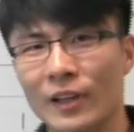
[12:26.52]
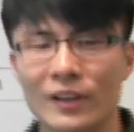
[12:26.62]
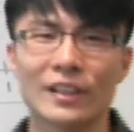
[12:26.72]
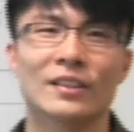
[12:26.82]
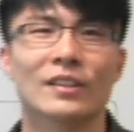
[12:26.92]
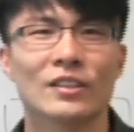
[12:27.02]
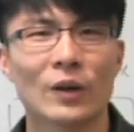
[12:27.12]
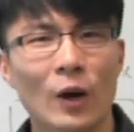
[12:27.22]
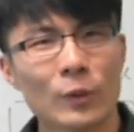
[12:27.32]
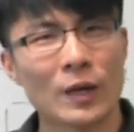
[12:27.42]
All right,
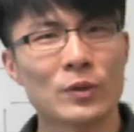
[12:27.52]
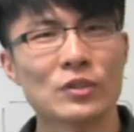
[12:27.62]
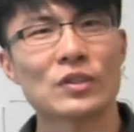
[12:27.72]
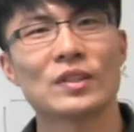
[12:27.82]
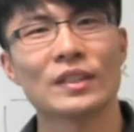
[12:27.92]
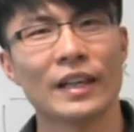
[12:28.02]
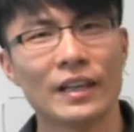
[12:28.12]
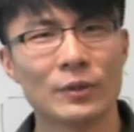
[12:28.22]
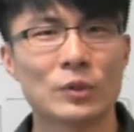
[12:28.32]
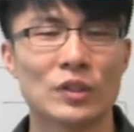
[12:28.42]
so I hope that was interesting,
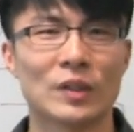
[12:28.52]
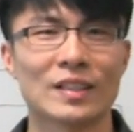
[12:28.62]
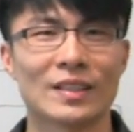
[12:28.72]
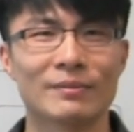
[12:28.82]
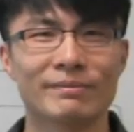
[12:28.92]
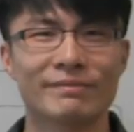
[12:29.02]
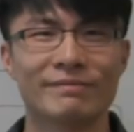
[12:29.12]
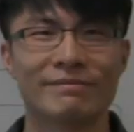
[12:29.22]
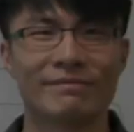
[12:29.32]
and we'll see you next time.